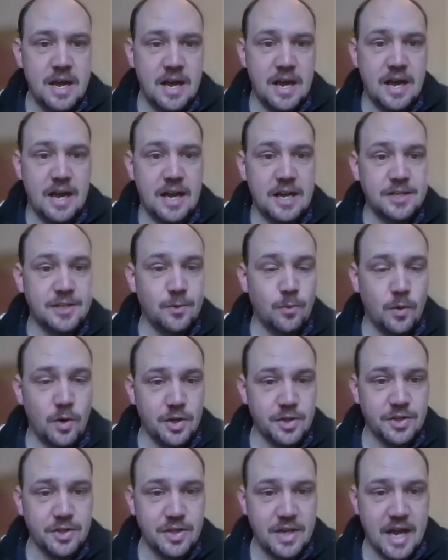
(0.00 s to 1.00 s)
as it
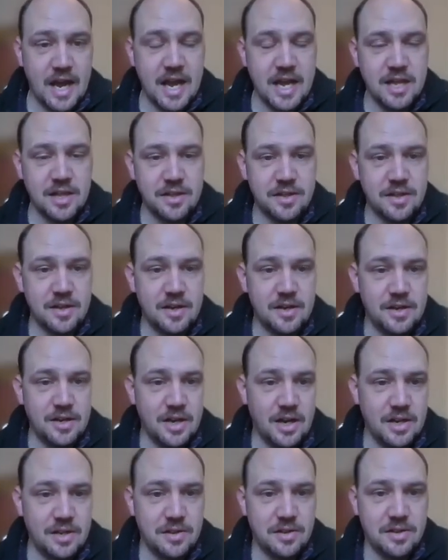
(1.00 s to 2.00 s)
was on the 8th,
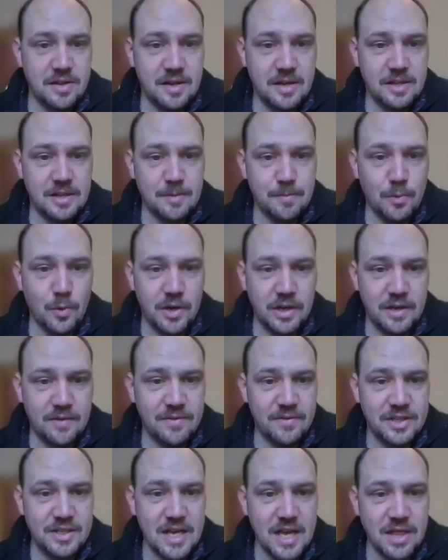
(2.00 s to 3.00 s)
9th and the morning
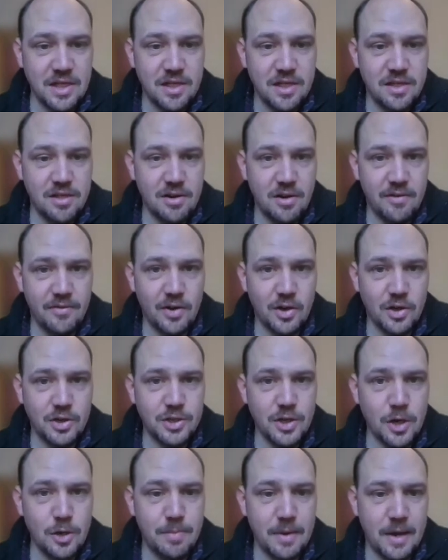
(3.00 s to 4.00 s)
of the 10th of
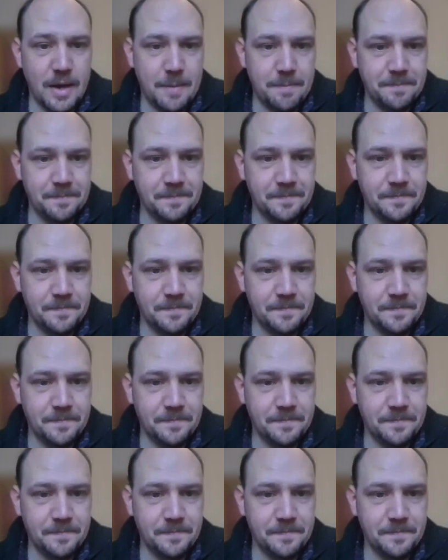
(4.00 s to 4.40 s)
October.